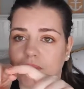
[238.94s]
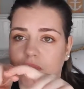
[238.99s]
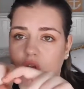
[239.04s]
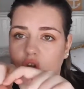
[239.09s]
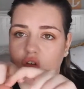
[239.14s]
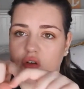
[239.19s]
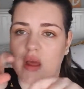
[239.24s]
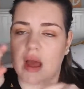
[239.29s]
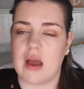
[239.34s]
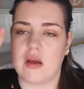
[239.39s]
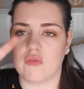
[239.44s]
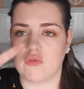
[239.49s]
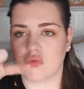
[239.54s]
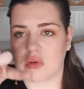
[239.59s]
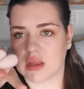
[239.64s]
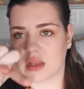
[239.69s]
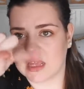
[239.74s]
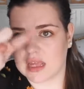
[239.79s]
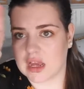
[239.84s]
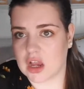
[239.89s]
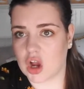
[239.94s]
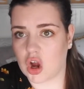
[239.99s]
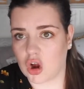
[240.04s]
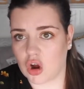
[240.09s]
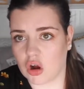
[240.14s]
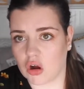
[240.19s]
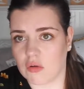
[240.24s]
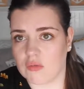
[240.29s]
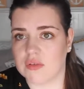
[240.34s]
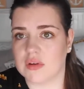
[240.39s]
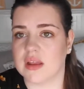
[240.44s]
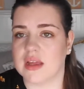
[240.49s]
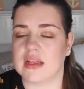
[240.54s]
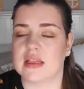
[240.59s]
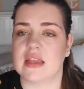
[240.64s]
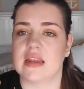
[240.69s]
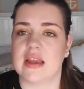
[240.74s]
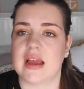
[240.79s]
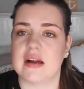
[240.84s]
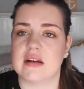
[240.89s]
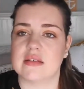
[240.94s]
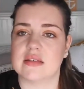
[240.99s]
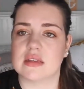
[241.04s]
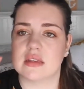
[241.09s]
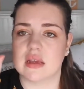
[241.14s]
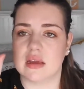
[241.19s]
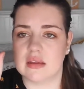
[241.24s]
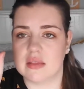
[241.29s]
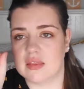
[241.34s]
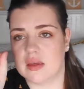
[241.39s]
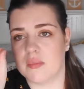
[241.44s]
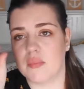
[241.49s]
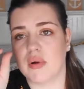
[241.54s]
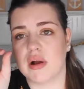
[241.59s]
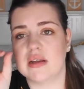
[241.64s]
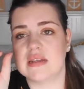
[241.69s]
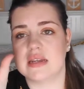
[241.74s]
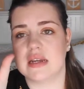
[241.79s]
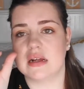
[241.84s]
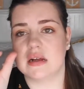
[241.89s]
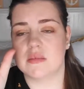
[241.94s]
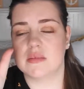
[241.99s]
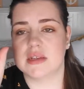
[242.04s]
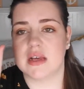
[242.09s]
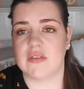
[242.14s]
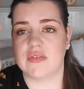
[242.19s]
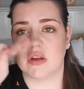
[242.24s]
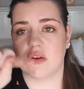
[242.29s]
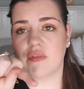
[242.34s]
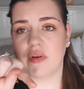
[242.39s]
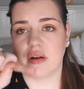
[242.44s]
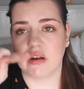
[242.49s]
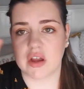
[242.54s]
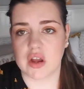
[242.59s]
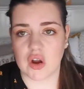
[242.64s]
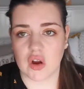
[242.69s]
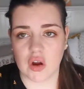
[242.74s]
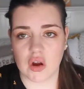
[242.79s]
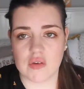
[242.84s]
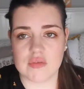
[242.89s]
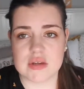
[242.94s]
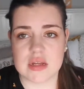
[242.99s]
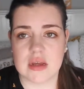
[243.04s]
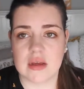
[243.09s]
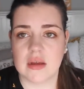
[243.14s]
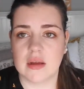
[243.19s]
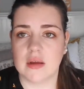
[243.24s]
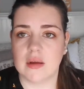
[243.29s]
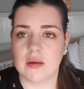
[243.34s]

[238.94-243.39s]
they're not really curved. Like the nails in the imPRESS nail themselves are very curved.